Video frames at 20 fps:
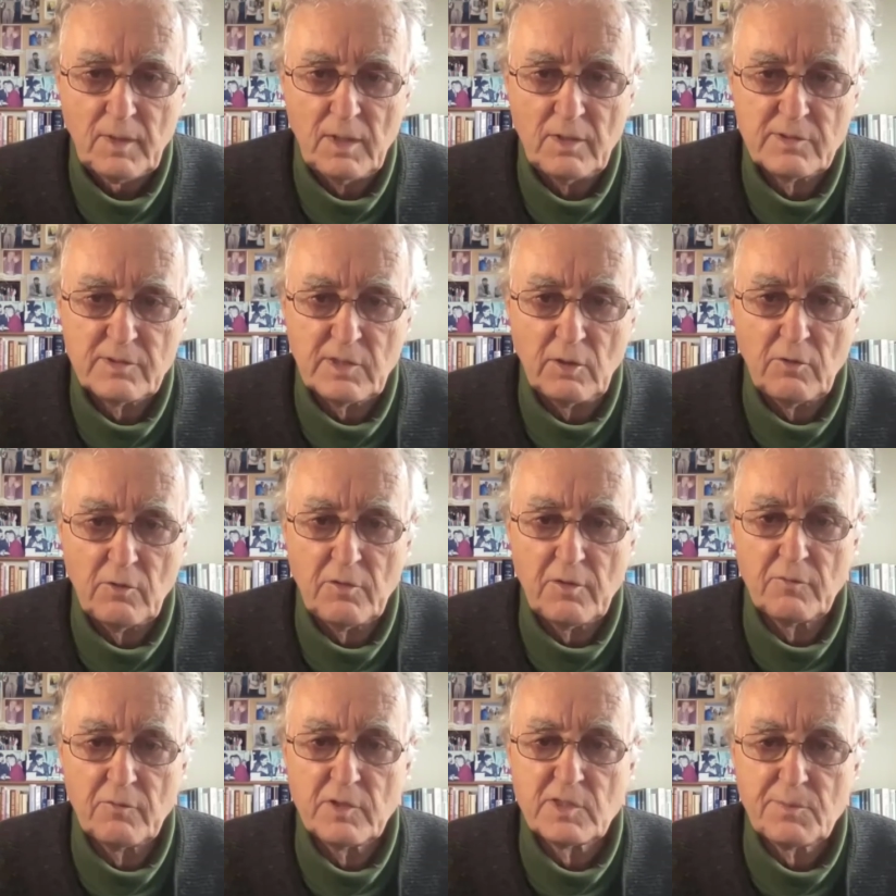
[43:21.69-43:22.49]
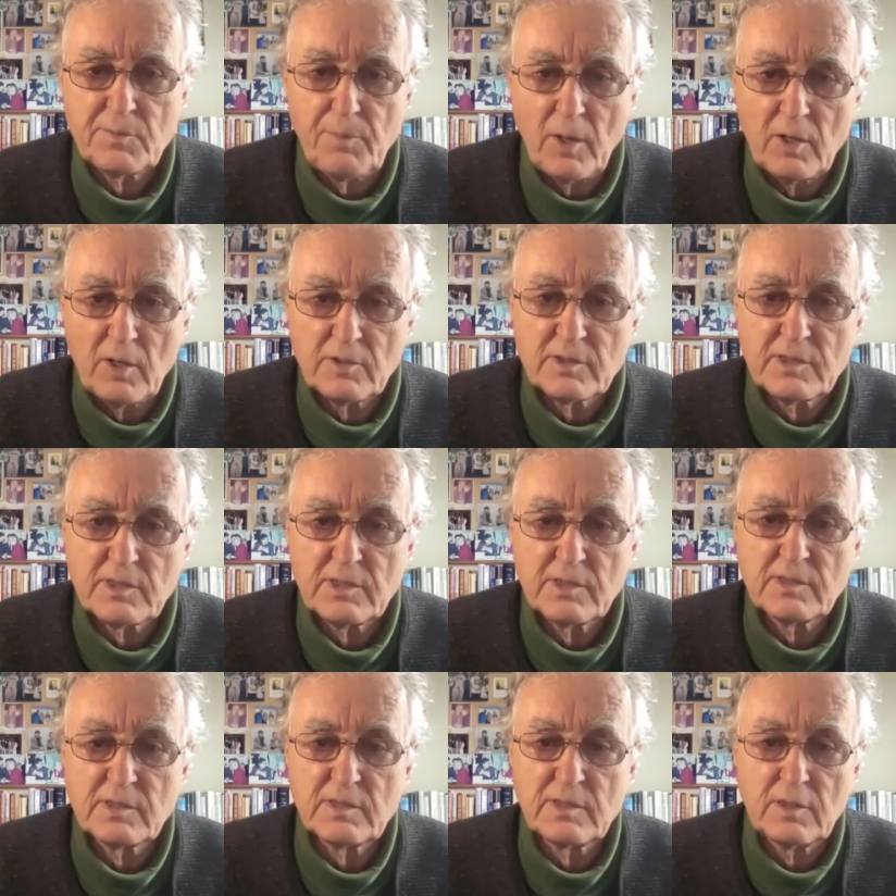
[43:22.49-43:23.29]
So the response
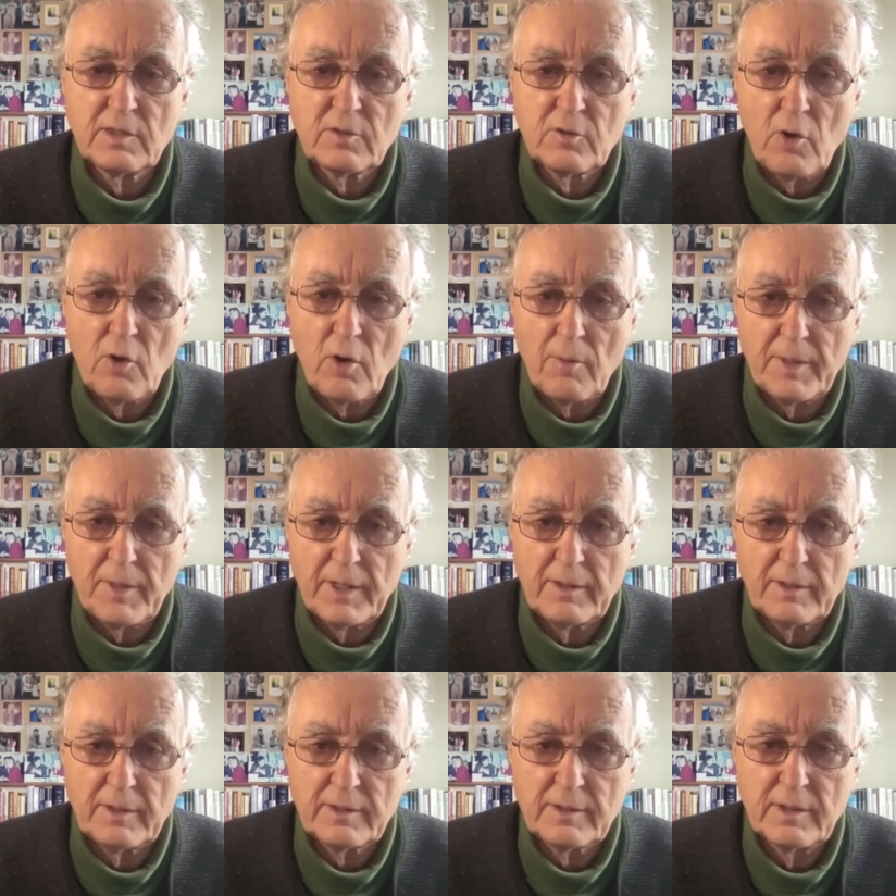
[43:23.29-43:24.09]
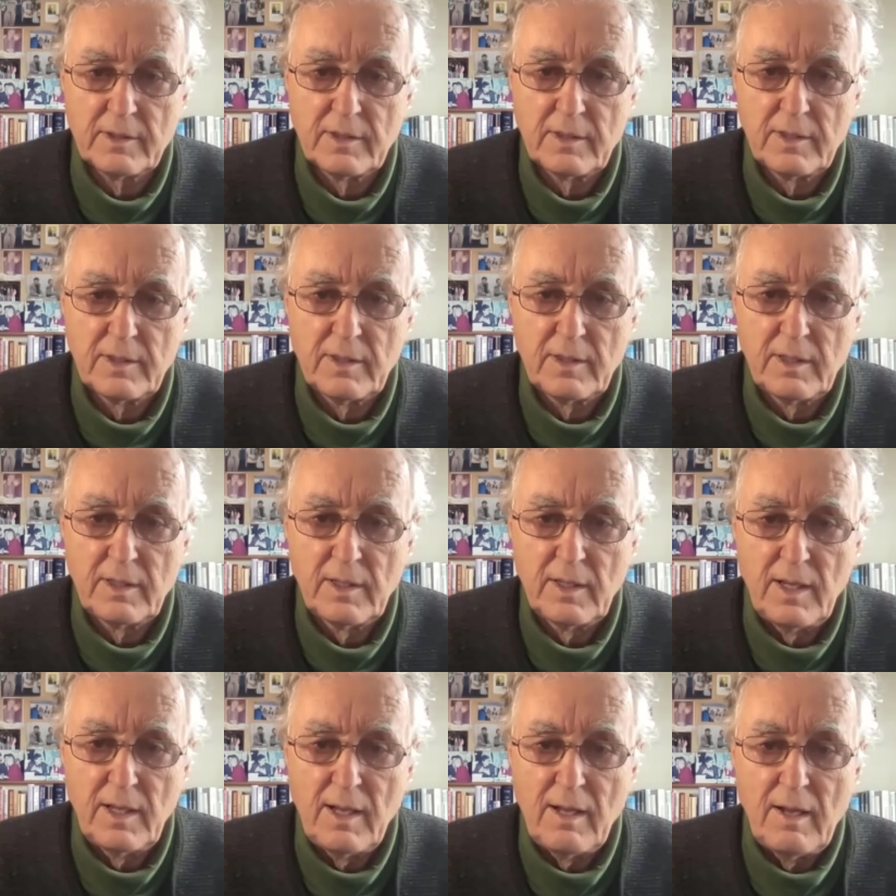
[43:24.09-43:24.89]
is determined,
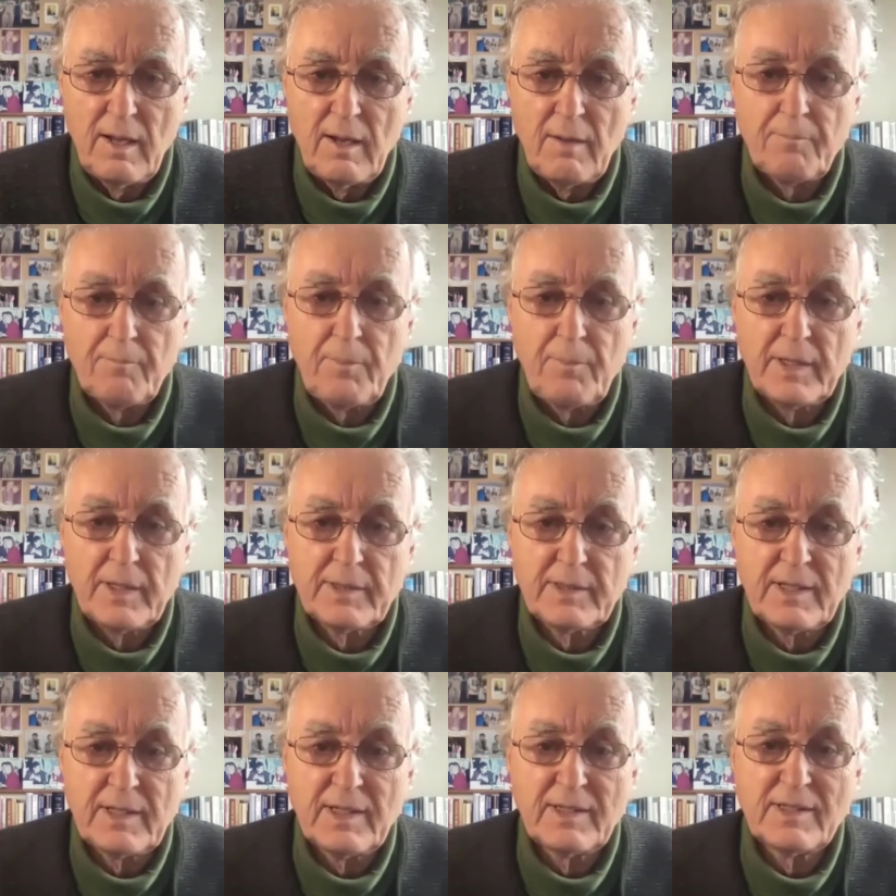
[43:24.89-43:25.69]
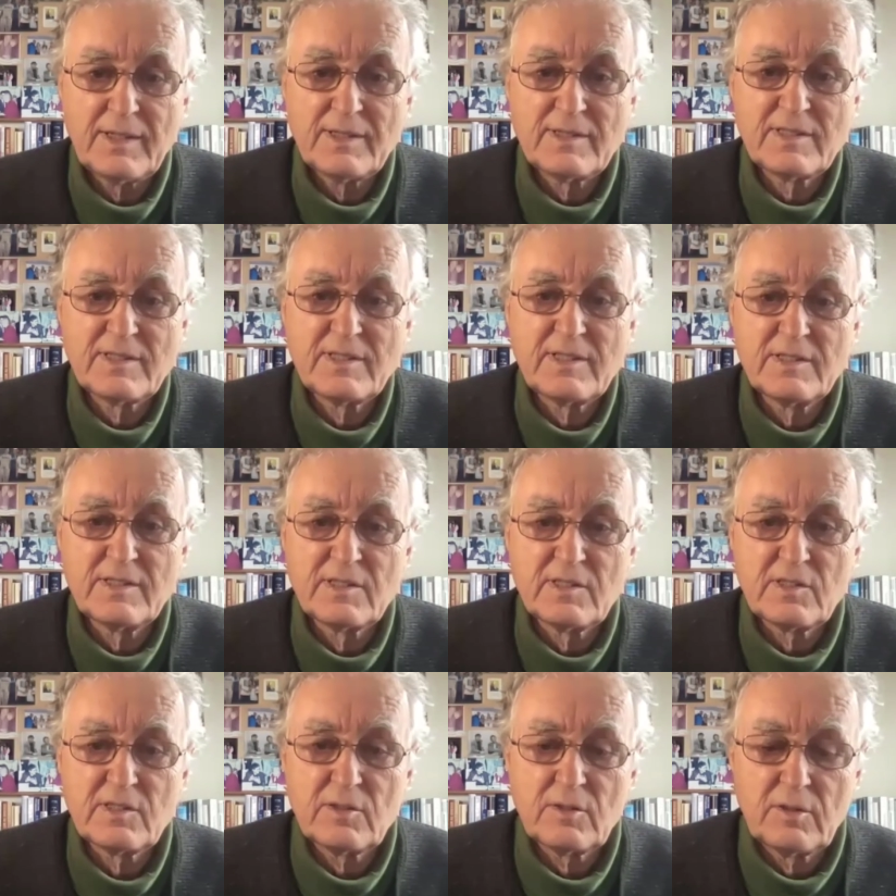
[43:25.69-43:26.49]
but it
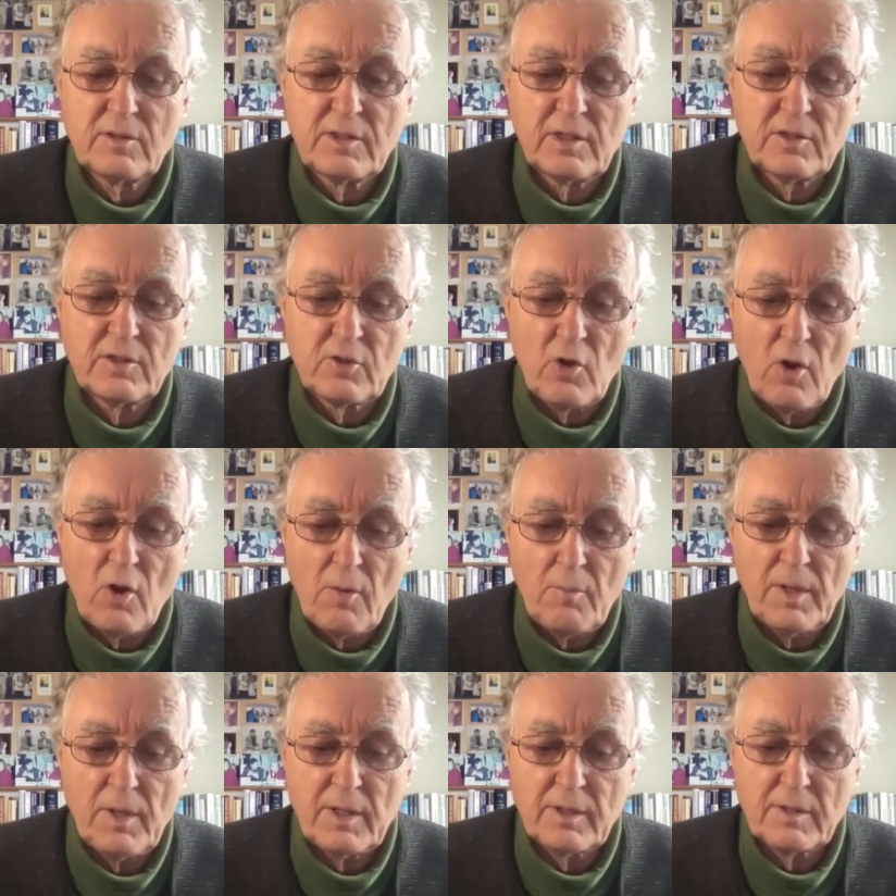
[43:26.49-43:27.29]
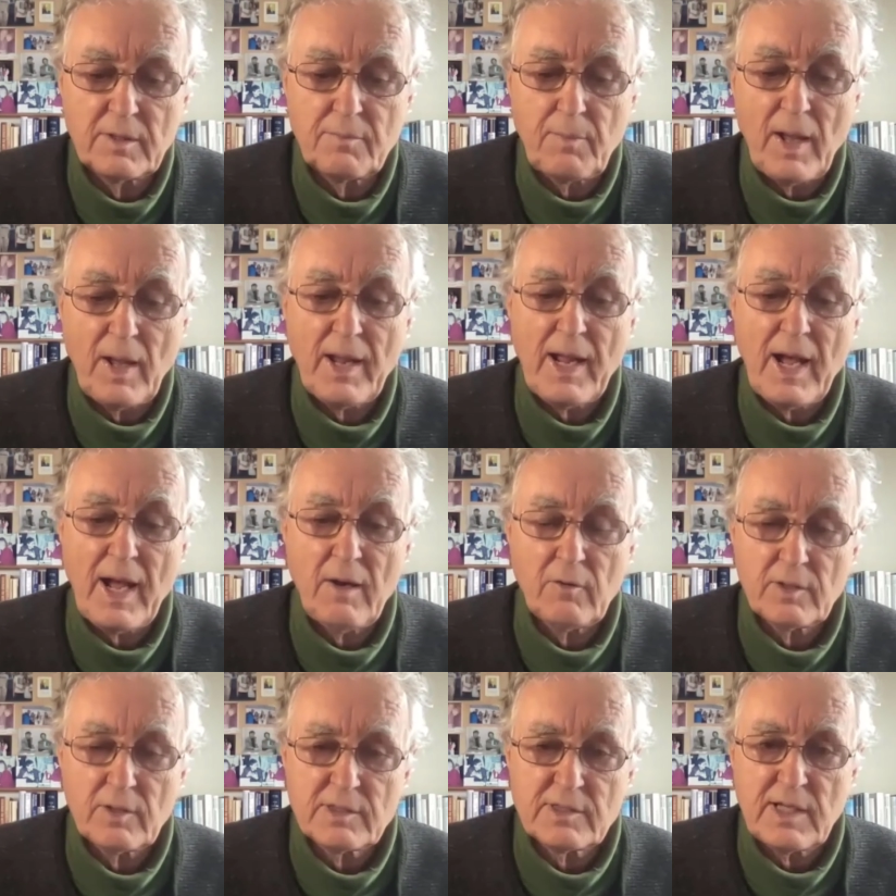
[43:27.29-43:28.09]
is determined by
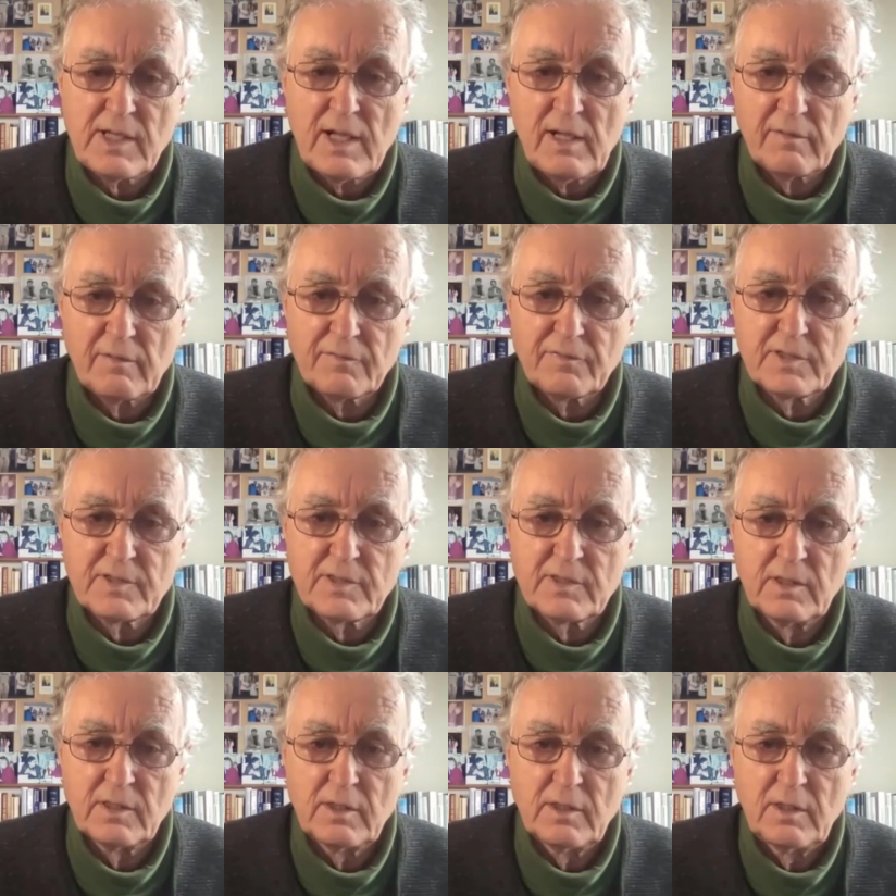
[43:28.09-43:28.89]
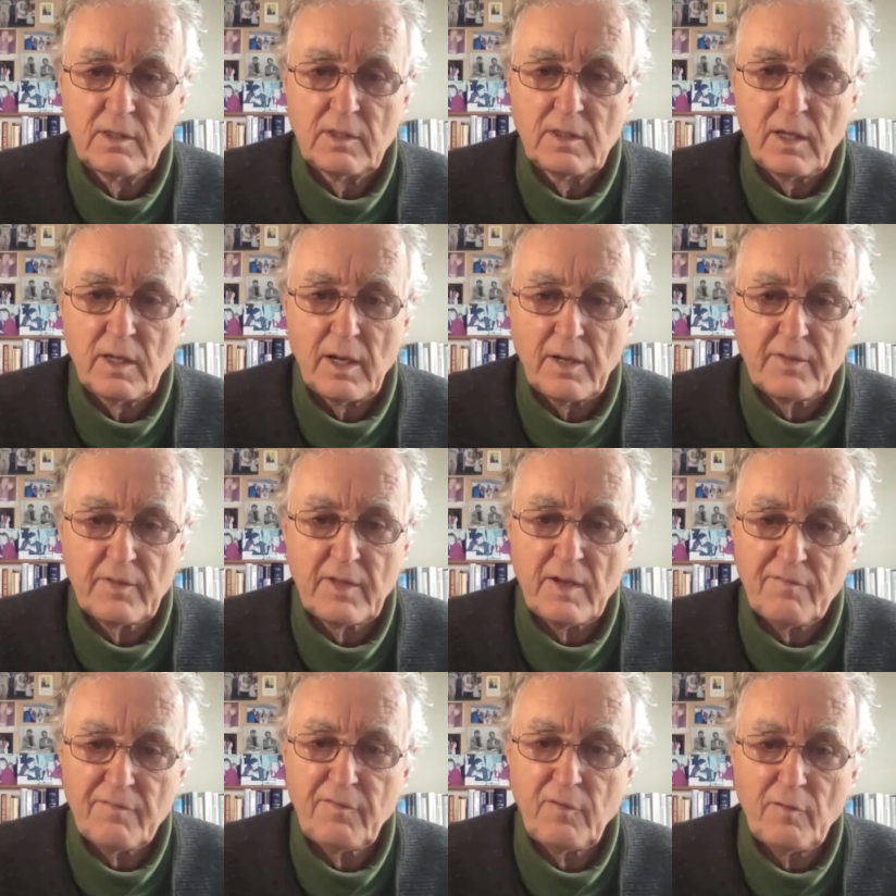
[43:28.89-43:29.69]
ourselves and
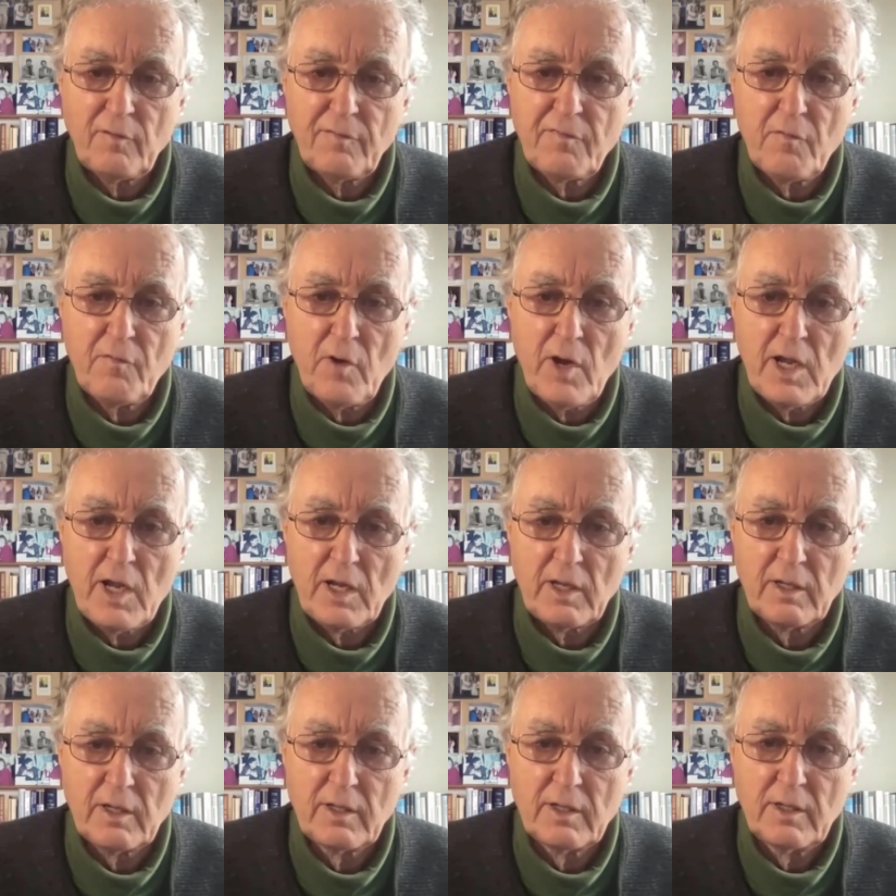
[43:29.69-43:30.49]
therefore free.